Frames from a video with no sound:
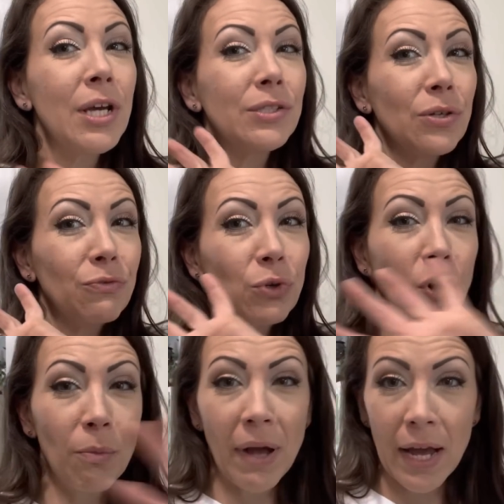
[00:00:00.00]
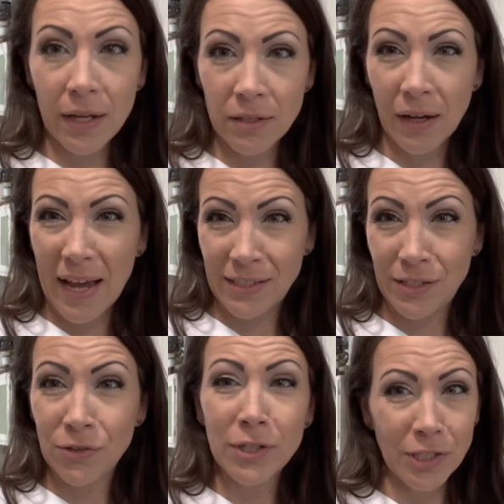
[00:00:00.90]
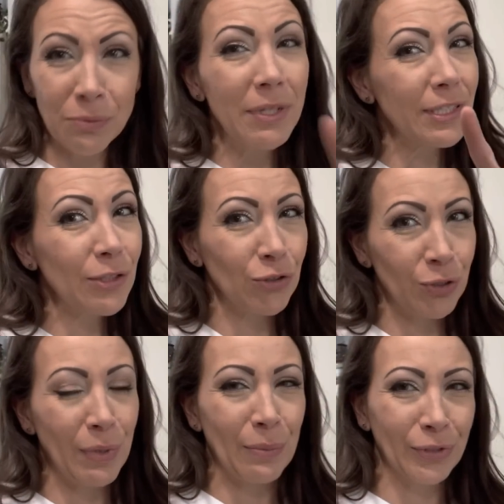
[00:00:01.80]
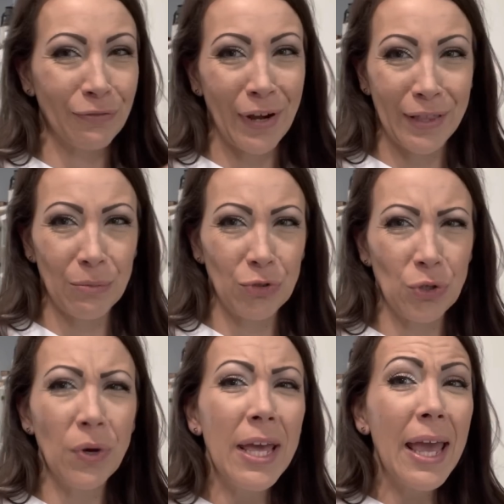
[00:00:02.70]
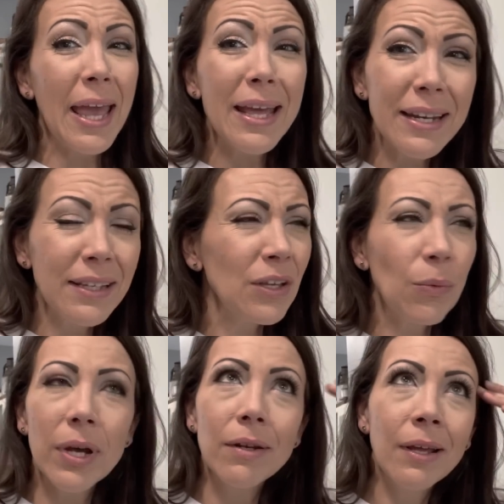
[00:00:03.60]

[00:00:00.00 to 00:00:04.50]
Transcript: So if you go back to last Christmas, you should be able to find them too. And you know what?